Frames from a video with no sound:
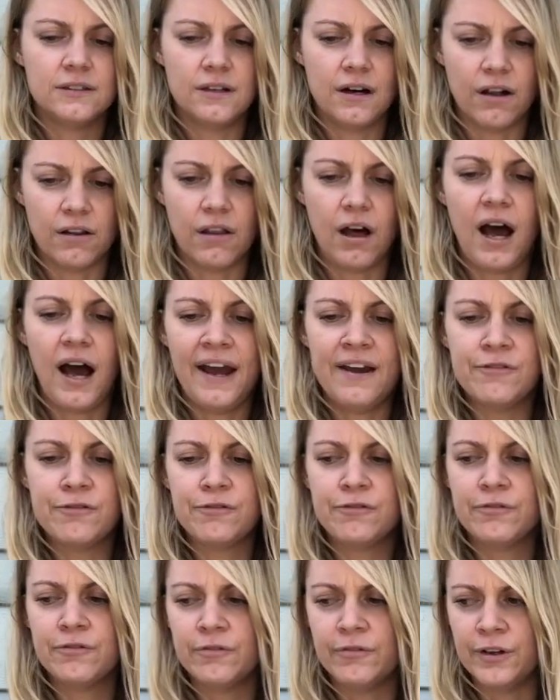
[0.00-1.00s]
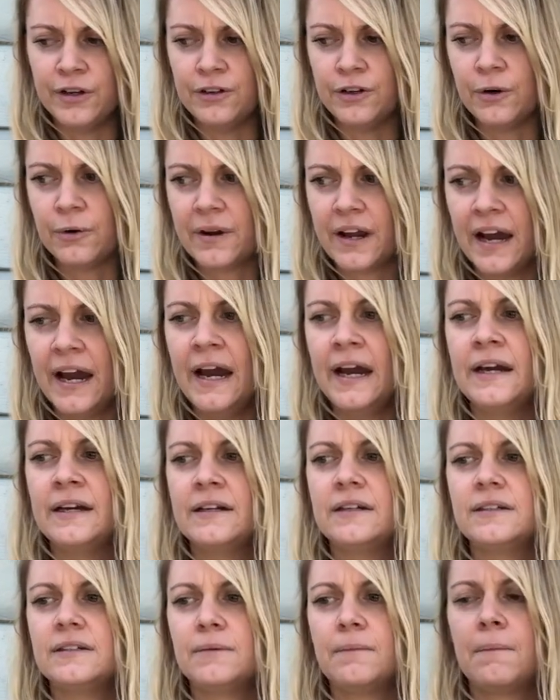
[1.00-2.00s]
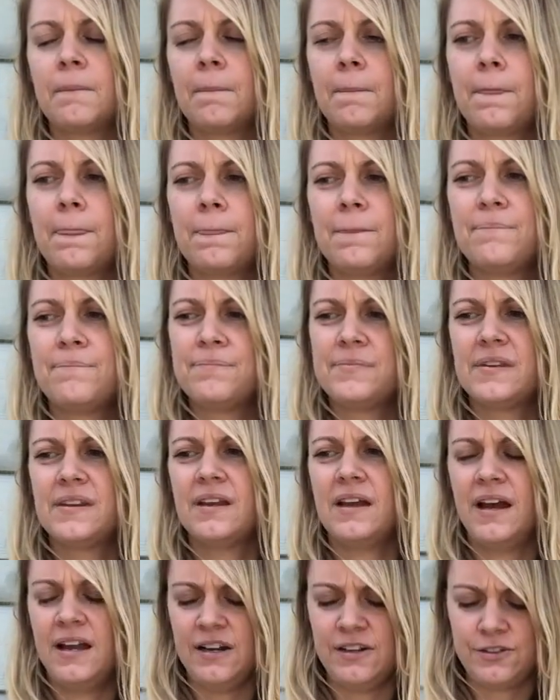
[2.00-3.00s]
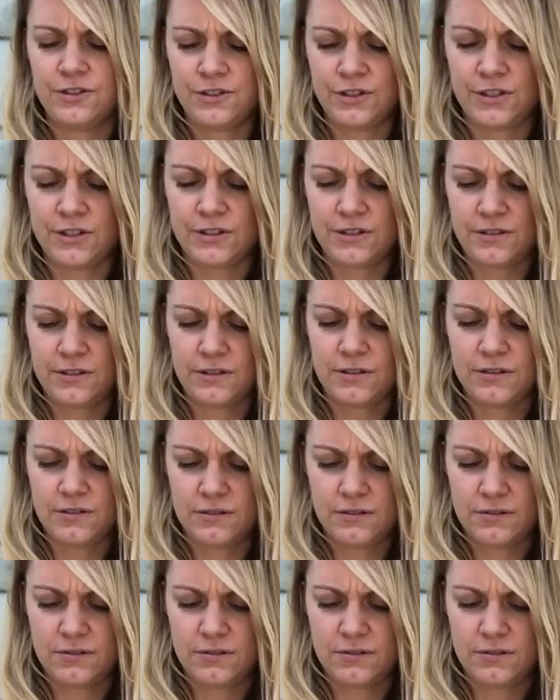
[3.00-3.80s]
alive and okay, and it's just